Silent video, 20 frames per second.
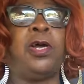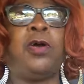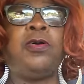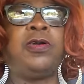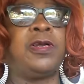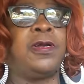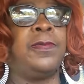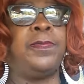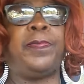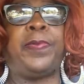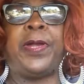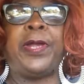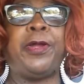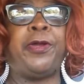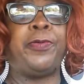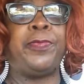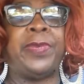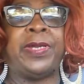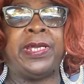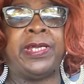Don't
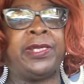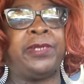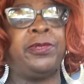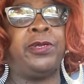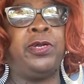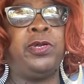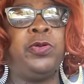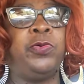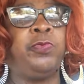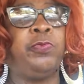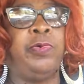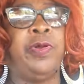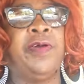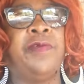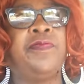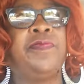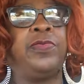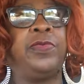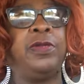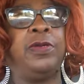compare me
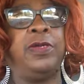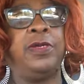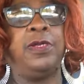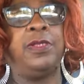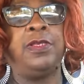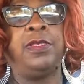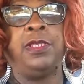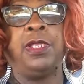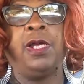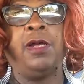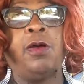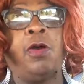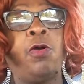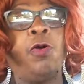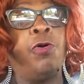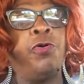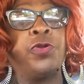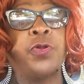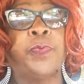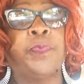with the
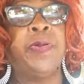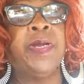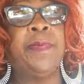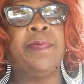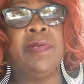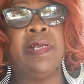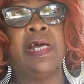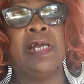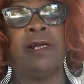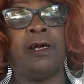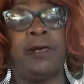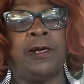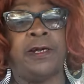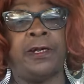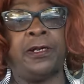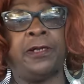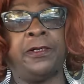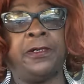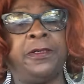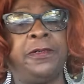older people that
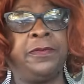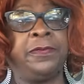are